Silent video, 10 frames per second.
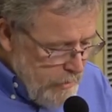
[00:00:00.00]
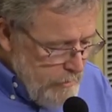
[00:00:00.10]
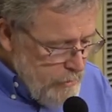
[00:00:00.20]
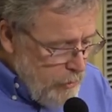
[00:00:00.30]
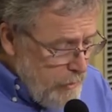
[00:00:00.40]

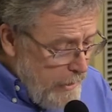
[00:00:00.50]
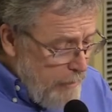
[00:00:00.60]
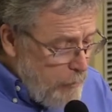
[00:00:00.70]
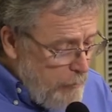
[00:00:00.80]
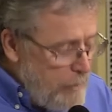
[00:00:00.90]
So
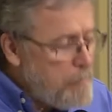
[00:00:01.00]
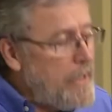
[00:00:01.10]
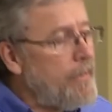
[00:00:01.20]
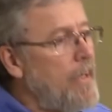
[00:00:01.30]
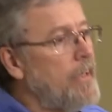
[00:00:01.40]
today we want to
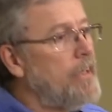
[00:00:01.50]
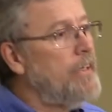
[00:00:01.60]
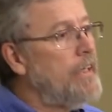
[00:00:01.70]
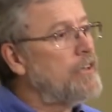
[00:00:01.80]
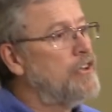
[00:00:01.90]
make that
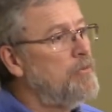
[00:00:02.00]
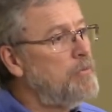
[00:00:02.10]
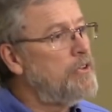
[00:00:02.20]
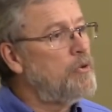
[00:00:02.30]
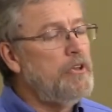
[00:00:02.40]
connection
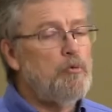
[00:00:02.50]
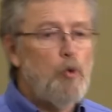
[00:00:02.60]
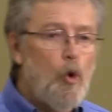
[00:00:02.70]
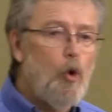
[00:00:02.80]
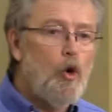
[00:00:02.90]
between
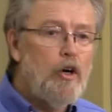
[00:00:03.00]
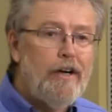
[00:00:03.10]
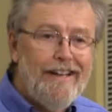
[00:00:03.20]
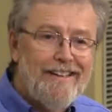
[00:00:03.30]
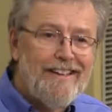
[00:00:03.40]

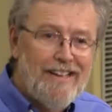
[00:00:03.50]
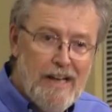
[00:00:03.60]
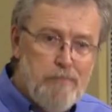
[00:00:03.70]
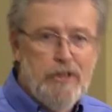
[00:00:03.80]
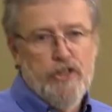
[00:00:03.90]
war and
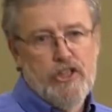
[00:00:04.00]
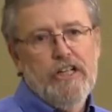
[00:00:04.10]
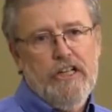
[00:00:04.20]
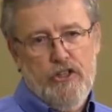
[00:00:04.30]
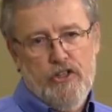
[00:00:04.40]
climate
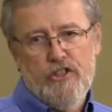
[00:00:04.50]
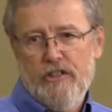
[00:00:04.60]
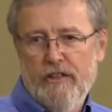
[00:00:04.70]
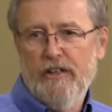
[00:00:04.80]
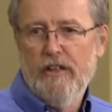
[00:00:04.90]
change.
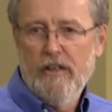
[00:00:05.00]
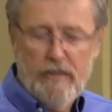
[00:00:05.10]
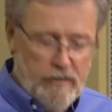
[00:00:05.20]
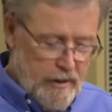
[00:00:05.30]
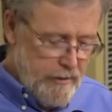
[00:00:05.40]

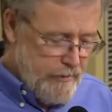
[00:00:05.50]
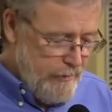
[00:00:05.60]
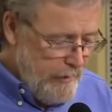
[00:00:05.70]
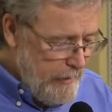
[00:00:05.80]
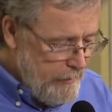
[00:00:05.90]
Right,
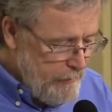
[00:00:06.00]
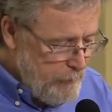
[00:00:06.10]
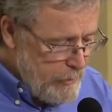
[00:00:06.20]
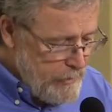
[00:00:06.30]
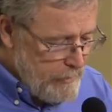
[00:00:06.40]

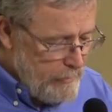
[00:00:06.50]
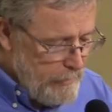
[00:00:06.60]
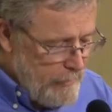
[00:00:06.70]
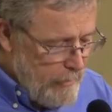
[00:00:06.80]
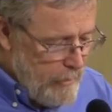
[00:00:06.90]
and
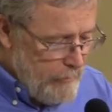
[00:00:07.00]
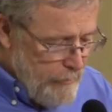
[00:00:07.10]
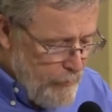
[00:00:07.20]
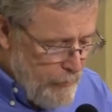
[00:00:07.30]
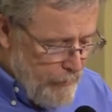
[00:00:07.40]
particularly
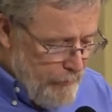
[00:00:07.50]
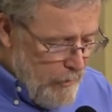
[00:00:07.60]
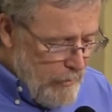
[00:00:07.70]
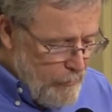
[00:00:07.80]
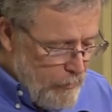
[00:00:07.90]
our use of
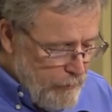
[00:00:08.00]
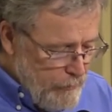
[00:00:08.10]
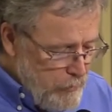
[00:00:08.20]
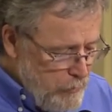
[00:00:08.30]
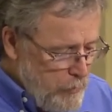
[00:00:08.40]
fossil
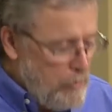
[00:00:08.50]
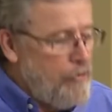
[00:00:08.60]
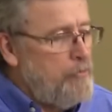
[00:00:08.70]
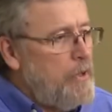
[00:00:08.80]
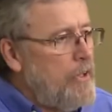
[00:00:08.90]

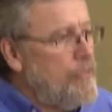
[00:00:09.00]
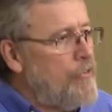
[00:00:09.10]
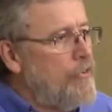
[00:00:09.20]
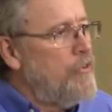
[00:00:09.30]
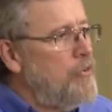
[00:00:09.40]
fuels, because
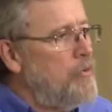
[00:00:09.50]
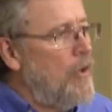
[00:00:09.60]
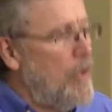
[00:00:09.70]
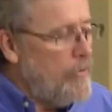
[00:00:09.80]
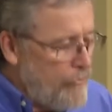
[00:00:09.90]
the two
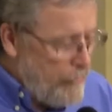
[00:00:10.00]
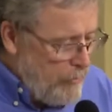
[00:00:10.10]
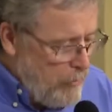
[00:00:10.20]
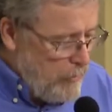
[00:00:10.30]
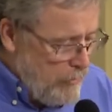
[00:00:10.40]
are
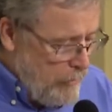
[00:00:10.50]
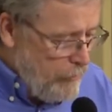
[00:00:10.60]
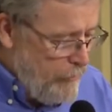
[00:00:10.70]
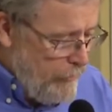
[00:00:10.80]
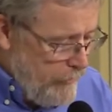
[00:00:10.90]
so
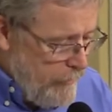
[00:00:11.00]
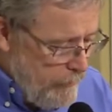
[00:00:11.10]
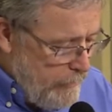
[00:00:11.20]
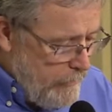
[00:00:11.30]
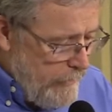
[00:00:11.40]
closely
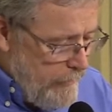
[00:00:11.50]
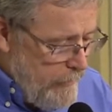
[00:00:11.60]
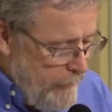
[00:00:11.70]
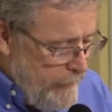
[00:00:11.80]
related.